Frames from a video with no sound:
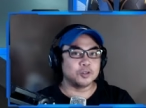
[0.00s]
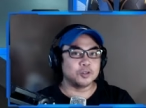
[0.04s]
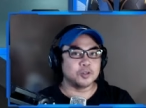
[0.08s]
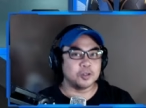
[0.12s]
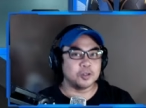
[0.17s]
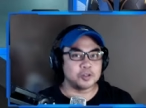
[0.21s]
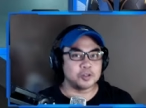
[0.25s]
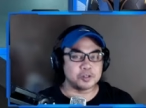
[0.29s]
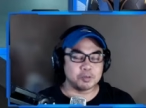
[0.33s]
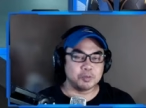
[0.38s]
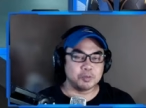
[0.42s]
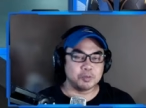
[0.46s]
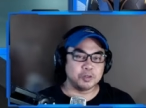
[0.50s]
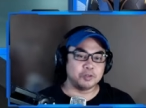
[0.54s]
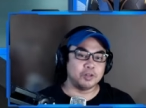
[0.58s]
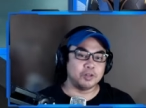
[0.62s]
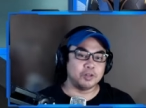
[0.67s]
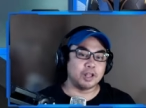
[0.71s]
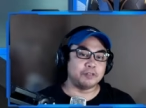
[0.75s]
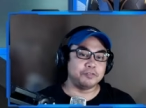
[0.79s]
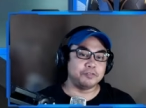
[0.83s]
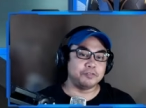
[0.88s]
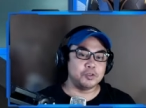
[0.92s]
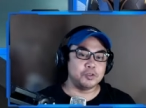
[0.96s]
contribute to
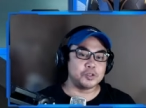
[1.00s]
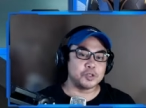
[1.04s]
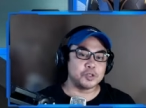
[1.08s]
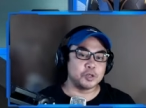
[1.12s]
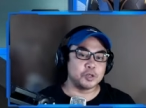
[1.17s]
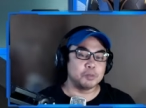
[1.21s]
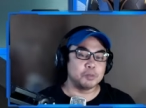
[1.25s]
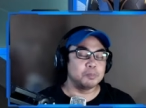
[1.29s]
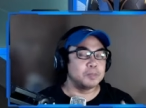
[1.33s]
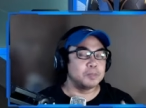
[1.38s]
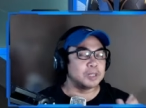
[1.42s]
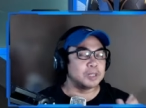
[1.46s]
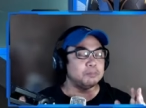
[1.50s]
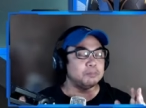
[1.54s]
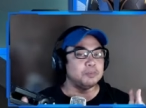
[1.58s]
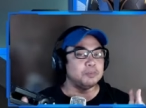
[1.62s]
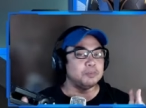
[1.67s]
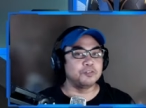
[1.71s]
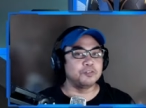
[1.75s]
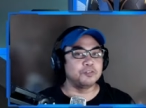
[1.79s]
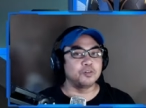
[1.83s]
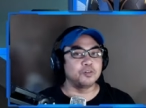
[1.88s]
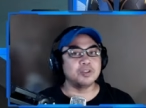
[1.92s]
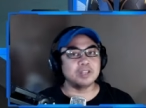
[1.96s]
that future, but
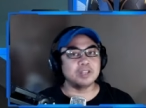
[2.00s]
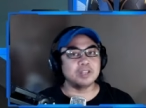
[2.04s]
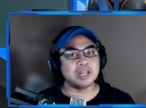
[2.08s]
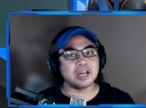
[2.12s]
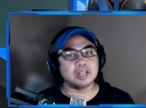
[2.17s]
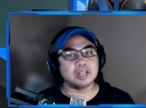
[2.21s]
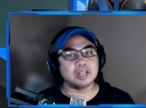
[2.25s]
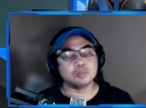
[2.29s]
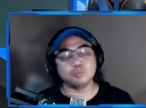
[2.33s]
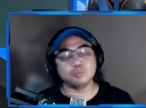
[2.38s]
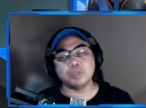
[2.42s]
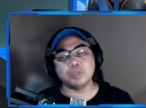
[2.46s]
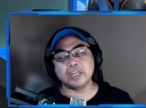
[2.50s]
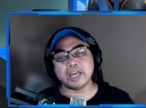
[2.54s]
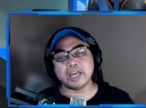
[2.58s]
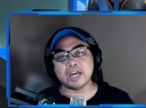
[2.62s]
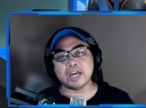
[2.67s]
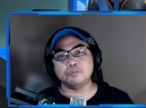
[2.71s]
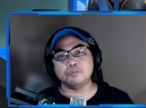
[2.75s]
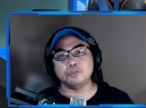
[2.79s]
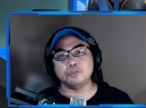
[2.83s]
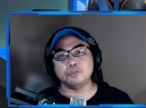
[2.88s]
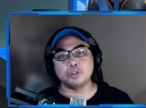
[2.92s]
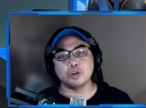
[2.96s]
before that, we
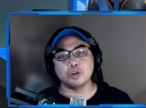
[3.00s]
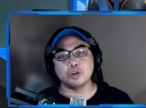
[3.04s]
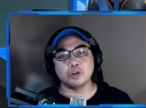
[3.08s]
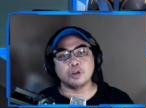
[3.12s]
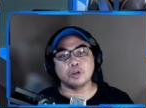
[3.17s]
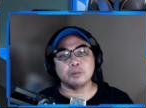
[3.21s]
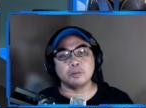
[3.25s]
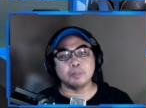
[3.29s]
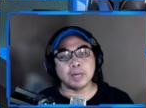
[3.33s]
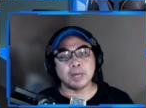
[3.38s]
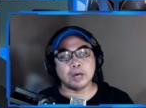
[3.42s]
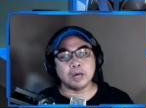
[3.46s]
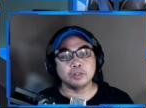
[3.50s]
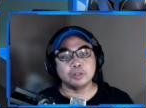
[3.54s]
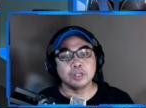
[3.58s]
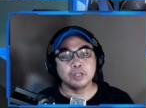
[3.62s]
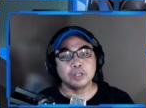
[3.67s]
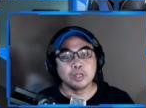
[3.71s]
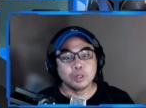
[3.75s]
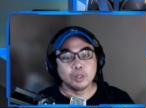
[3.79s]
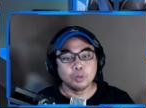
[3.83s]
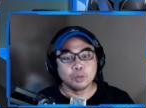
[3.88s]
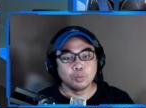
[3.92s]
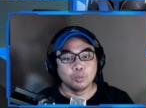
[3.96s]
have to talk about
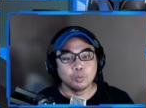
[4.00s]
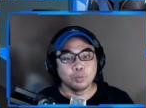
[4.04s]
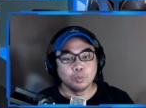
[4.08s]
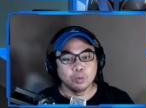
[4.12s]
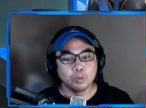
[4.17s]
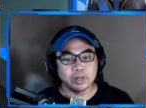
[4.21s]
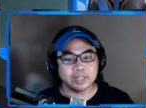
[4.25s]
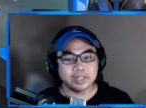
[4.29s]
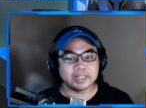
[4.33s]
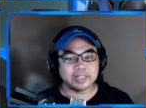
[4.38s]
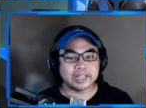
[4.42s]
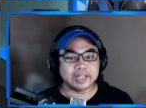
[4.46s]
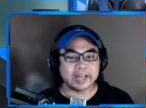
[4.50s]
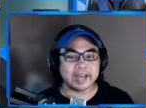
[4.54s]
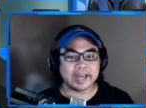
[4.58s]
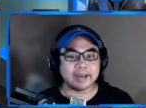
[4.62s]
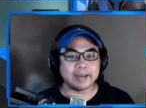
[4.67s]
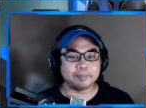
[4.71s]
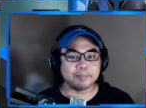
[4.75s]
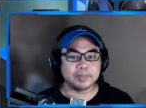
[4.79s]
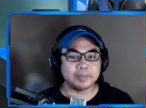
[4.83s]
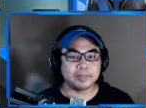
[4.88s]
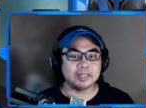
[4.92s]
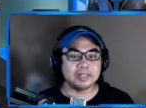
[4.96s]
what
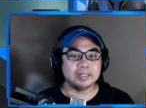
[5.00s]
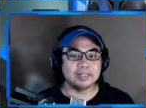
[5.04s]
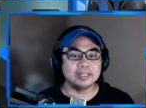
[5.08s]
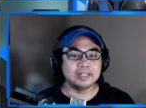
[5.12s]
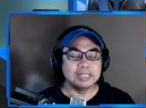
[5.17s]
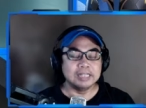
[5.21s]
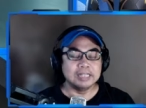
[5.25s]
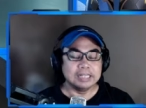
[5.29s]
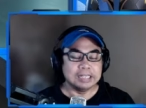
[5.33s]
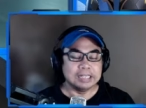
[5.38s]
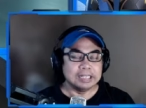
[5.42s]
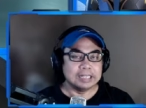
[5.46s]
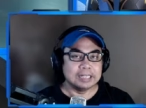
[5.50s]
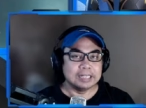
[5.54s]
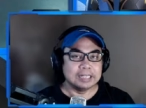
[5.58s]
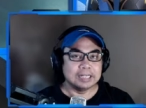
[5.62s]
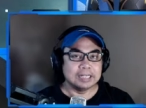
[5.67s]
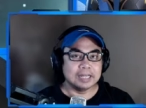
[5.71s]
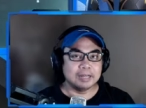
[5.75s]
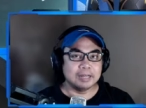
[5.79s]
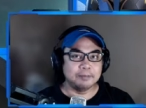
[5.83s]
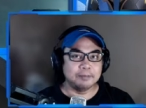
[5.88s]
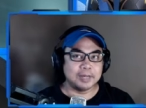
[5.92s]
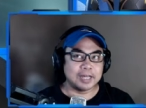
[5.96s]
happened
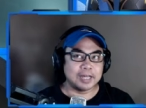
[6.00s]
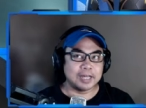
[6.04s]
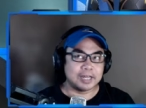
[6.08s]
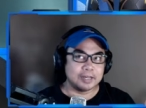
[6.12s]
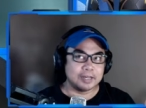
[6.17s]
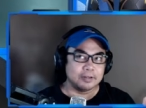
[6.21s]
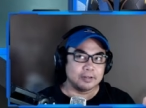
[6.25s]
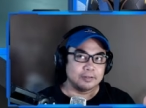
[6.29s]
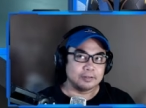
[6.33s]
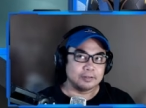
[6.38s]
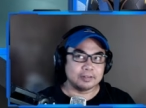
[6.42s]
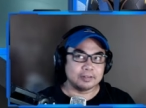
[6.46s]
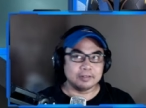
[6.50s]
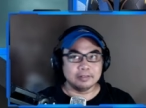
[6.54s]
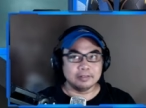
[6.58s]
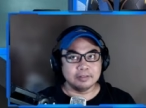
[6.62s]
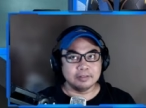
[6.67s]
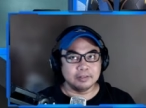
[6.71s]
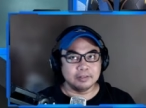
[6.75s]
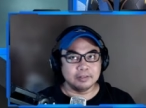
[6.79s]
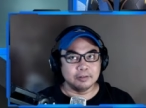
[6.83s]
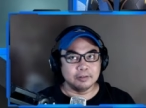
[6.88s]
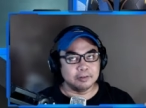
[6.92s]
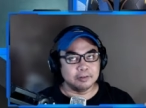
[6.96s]
about you
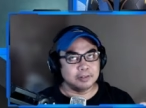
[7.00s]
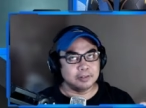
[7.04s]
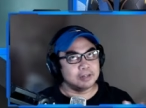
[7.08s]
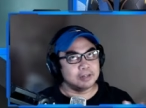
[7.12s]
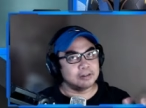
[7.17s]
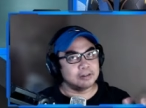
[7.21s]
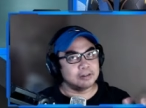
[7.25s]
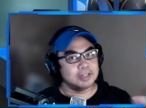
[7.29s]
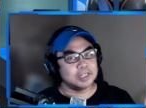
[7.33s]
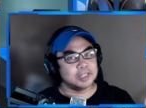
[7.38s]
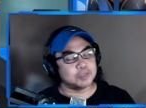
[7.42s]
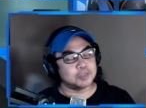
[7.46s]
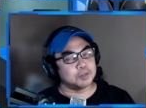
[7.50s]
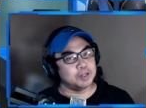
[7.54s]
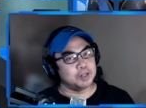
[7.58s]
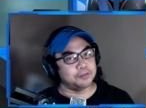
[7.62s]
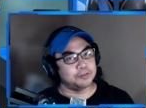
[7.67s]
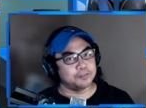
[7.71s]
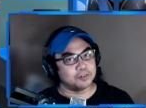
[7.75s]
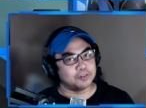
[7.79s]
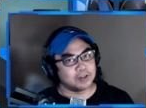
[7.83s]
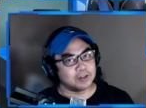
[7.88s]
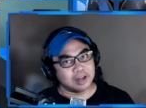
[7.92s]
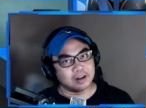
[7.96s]
know nearly
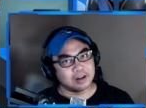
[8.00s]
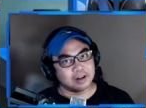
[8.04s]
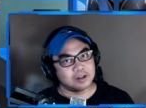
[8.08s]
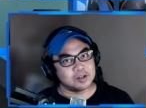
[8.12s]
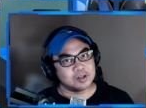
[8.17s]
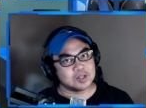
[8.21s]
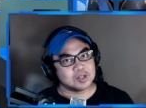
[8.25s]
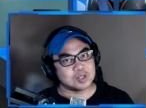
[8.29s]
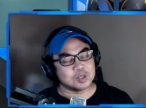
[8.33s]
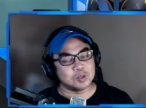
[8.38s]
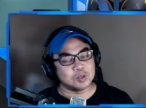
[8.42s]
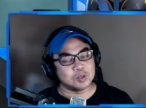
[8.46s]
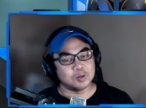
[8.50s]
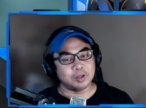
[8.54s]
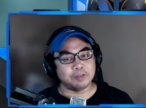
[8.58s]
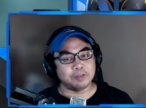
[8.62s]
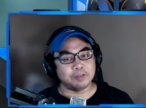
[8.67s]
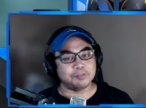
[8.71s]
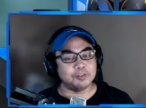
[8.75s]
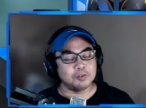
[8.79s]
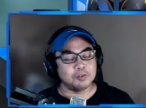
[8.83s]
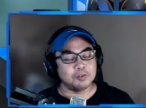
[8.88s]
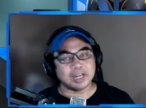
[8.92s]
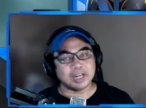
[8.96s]
24 hours so if
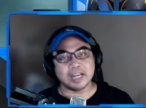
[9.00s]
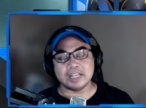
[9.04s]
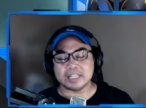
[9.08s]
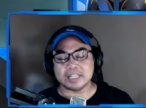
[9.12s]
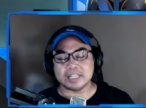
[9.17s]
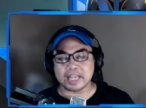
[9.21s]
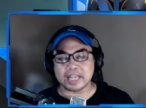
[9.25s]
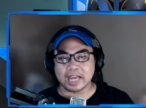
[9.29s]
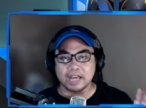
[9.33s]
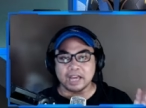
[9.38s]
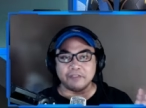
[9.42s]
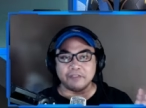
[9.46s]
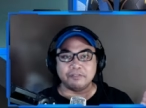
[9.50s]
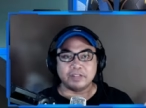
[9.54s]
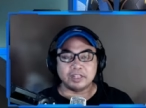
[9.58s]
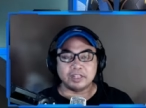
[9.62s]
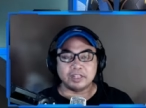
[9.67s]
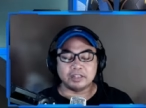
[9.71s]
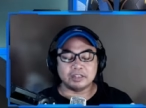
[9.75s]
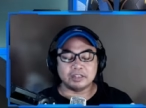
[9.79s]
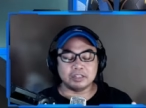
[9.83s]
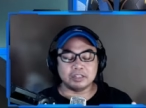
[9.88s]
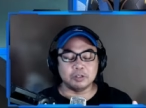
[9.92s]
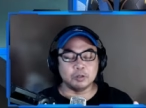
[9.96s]
you guys haven't
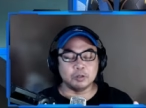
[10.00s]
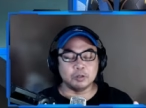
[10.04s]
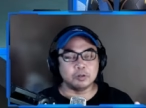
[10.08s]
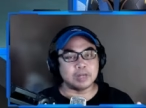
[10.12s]
you know